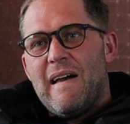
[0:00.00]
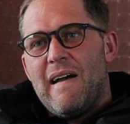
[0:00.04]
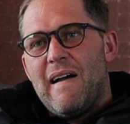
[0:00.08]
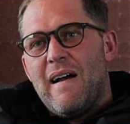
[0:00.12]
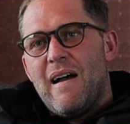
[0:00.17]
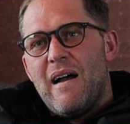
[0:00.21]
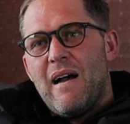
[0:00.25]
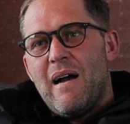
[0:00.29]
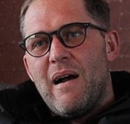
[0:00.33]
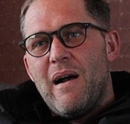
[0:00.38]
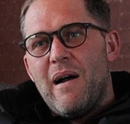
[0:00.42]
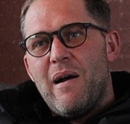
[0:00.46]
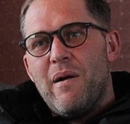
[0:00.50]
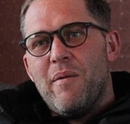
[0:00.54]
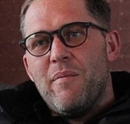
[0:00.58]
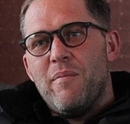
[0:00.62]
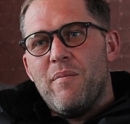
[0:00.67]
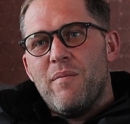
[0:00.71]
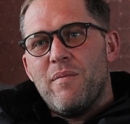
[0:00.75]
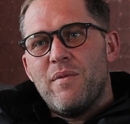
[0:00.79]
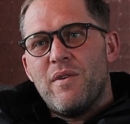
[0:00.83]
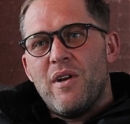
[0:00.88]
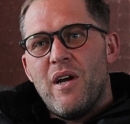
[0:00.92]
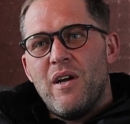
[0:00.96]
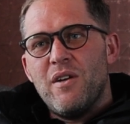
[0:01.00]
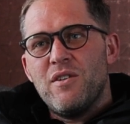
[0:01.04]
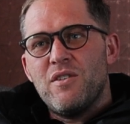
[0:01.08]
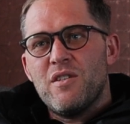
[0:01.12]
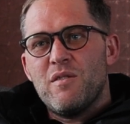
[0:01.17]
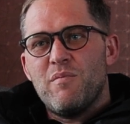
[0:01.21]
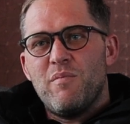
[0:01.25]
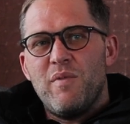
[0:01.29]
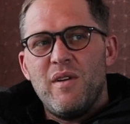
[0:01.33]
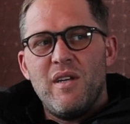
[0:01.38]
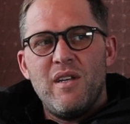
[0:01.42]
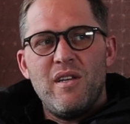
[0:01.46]
Don't
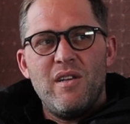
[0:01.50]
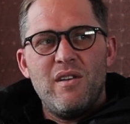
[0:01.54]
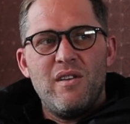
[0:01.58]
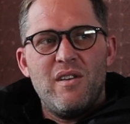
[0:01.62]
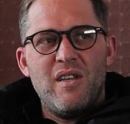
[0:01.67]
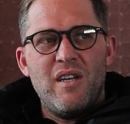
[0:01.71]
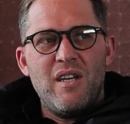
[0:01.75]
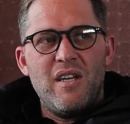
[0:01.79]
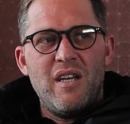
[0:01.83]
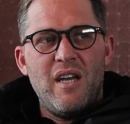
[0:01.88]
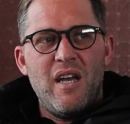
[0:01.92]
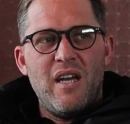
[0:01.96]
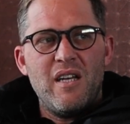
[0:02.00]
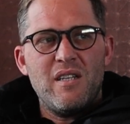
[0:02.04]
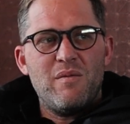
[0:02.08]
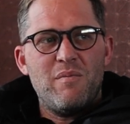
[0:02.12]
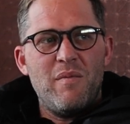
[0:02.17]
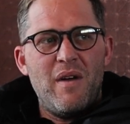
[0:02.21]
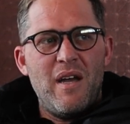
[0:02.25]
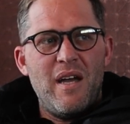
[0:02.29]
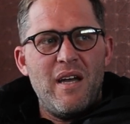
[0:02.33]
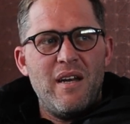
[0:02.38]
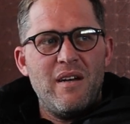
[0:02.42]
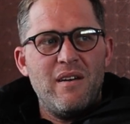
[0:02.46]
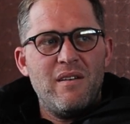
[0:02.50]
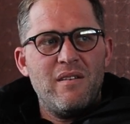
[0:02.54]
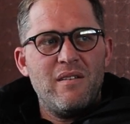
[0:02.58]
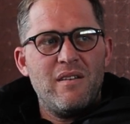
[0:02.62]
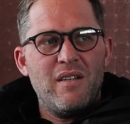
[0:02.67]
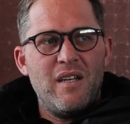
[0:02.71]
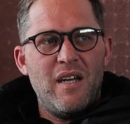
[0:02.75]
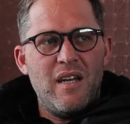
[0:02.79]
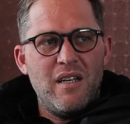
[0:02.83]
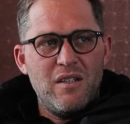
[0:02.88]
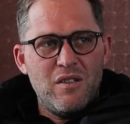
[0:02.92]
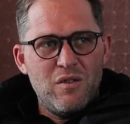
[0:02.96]
just be the yes man.
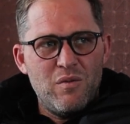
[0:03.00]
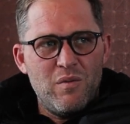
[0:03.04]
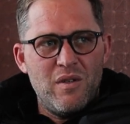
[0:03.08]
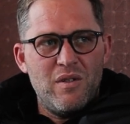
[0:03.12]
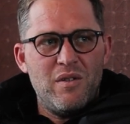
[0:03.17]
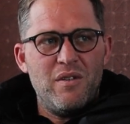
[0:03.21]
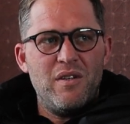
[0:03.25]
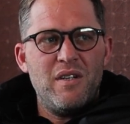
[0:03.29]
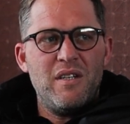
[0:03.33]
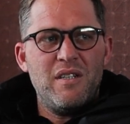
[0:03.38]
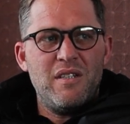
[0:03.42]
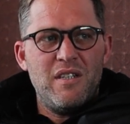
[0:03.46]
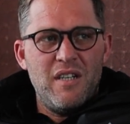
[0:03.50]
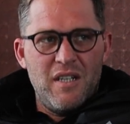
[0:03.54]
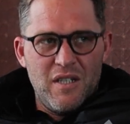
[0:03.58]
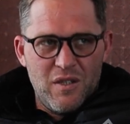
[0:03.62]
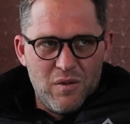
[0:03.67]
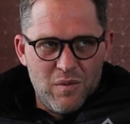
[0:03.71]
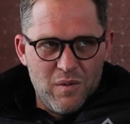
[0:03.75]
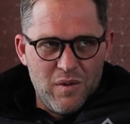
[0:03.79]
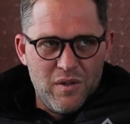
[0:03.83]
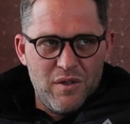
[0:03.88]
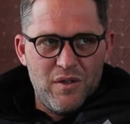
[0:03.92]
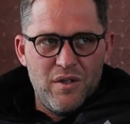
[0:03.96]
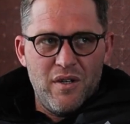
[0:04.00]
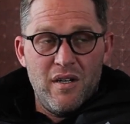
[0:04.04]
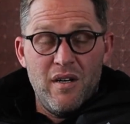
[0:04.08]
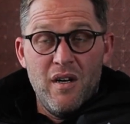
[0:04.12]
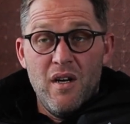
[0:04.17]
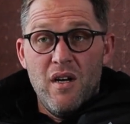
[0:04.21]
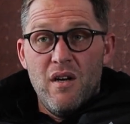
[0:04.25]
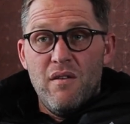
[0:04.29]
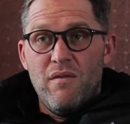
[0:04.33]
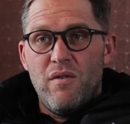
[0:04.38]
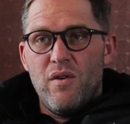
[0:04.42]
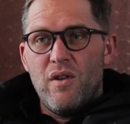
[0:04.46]
Yes, we'll do it. Yes, we'll do it.
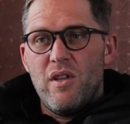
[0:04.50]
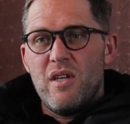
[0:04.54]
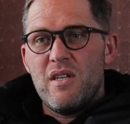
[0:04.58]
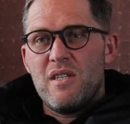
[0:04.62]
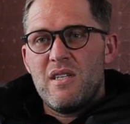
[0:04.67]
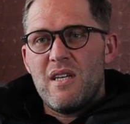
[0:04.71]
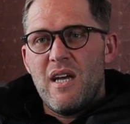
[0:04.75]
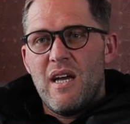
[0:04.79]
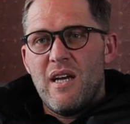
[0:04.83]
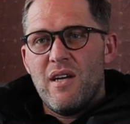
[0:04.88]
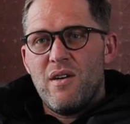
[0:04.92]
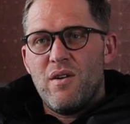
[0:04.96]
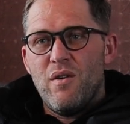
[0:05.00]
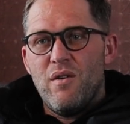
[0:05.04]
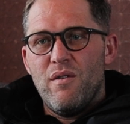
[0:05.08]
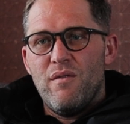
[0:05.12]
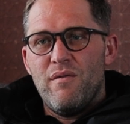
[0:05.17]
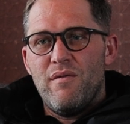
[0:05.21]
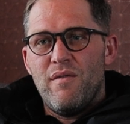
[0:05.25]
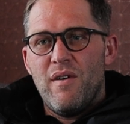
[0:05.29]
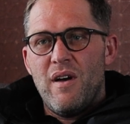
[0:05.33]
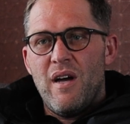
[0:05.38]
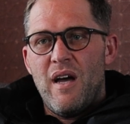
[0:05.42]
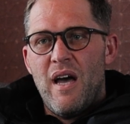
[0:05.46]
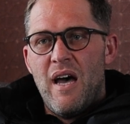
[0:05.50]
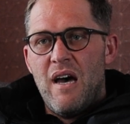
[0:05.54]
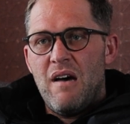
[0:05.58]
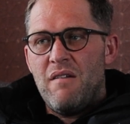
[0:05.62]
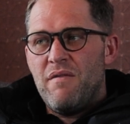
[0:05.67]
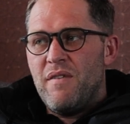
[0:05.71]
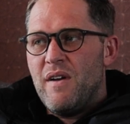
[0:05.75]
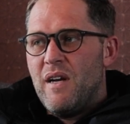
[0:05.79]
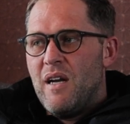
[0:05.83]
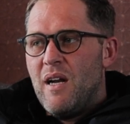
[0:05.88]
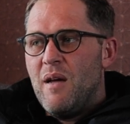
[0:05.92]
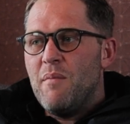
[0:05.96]
For the sake of
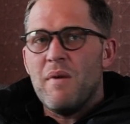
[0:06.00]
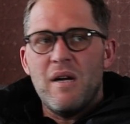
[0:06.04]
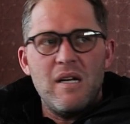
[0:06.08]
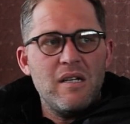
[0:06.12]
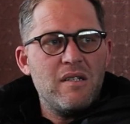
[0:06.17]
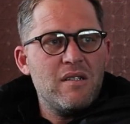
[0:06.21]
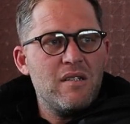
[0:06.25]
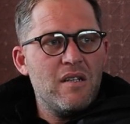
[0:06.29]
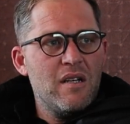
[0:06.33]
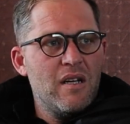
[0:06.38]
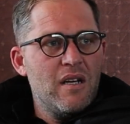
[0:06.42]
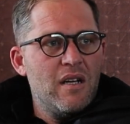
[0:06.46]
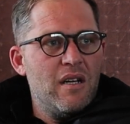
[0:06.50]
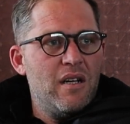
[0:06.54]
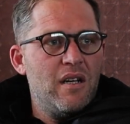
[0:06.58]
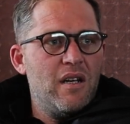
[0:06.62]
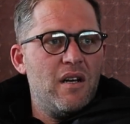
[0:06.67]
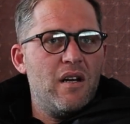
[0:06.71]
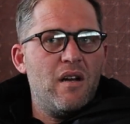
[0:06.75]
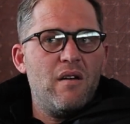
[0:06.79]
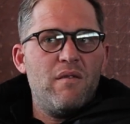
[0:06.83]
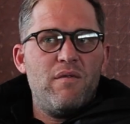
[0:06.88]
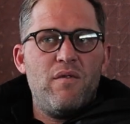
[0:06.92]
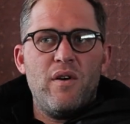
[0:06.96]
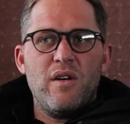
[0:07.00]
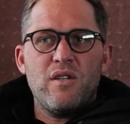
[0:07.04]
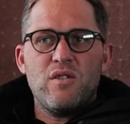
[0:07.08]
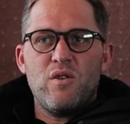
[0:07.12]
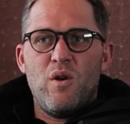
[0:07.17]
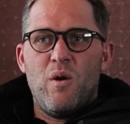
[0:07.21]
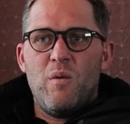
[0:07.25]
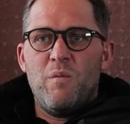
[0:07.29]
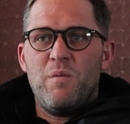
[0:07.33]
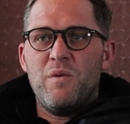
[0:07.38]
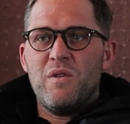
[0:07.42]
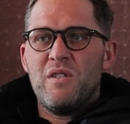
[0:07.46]
have a limit. For
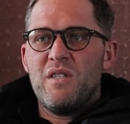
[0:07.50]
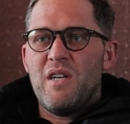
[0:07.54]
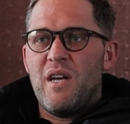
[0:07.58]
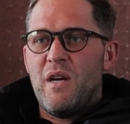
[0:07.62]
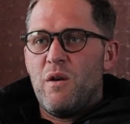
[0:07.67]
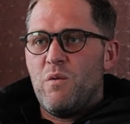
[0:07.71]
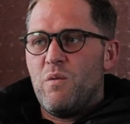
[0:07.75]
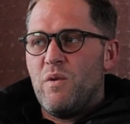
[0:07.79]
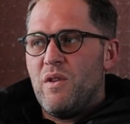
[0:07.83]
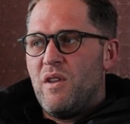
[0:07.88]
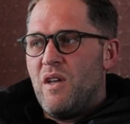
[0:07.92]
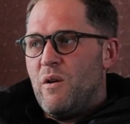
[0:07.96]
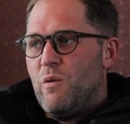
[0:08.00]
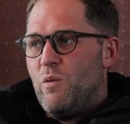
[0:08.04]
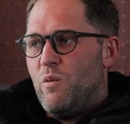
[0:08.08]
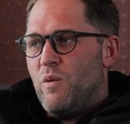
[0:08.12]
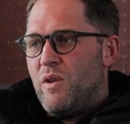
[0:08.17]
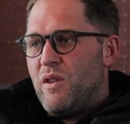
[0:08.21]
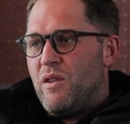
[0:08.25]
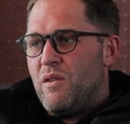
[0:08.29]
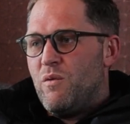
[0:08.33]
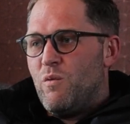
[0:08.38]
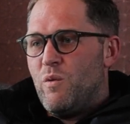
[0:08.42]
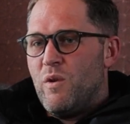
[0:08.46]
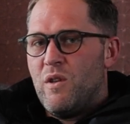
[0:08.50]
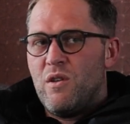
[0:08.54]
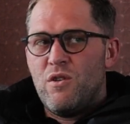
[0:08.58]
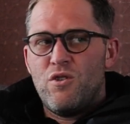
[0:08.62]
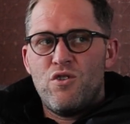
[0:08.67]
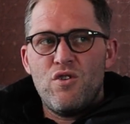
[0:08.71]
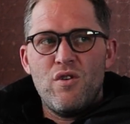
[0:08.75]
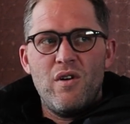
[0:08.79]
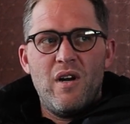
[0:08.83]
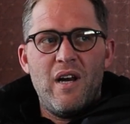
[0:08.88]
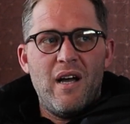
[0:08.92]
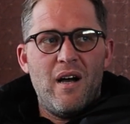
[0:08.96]
example's sake, with
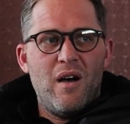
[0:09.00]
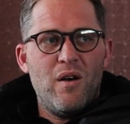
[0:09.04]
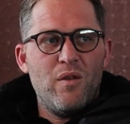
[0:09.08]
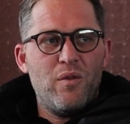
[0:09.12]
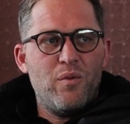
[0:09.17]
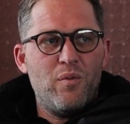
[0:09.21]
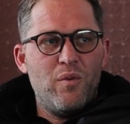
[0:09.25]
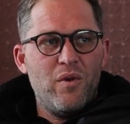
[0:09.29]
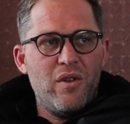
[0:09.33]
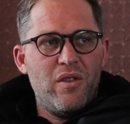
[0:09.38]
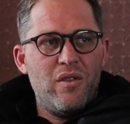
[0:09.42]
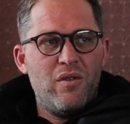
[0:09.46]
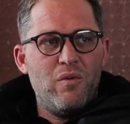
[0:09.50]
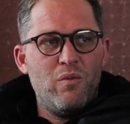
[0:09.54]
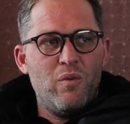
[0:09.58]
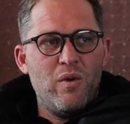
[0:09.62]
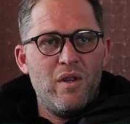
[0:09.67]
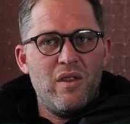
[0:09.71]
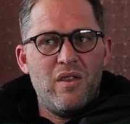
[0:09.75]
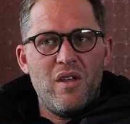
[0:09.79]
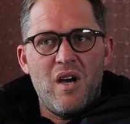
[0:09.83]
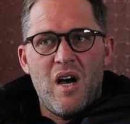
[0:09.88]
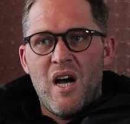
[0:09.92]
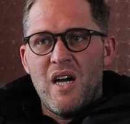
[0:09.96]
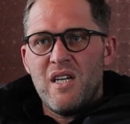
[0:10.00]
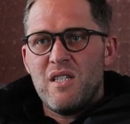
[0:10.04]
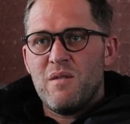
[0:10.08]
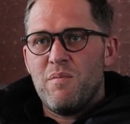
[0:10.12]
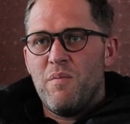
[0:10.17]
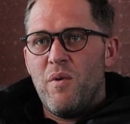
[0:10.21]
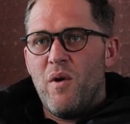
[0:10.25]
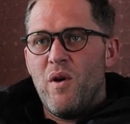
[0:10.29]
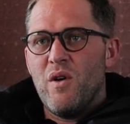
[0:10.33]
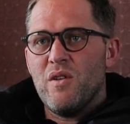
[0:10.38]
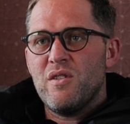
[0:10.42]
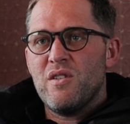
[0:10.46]
Truly Out with the ice
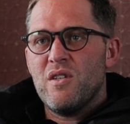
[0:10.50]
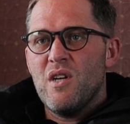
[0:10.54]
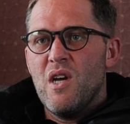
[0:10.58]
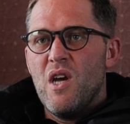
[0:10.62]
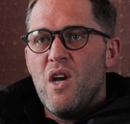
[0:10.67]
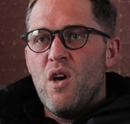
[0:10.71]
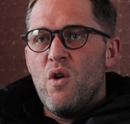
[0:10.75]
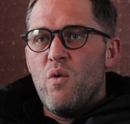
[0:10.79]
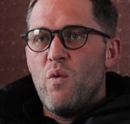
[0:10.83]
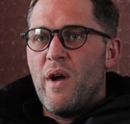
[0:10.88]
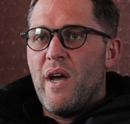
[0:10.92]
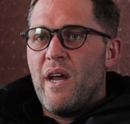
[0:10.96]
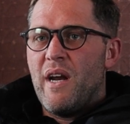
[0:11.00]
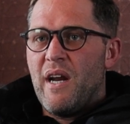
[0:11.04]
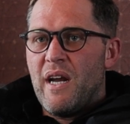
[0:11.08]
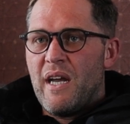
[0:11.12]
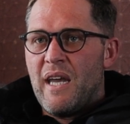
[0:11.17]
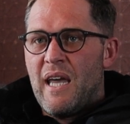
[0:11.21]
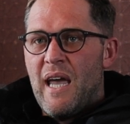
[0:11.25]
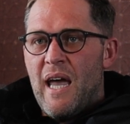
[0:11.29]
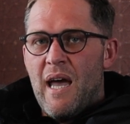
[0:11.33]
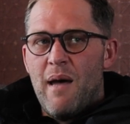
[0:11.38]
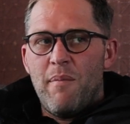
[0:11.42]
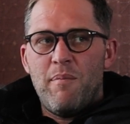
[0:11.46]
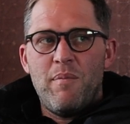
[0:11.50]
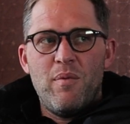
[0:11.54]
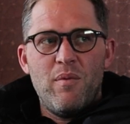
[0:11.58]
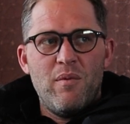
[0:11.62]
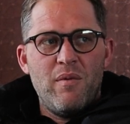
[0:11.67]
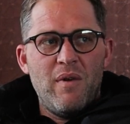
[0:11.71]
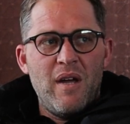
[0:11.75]
sports, we had a cap,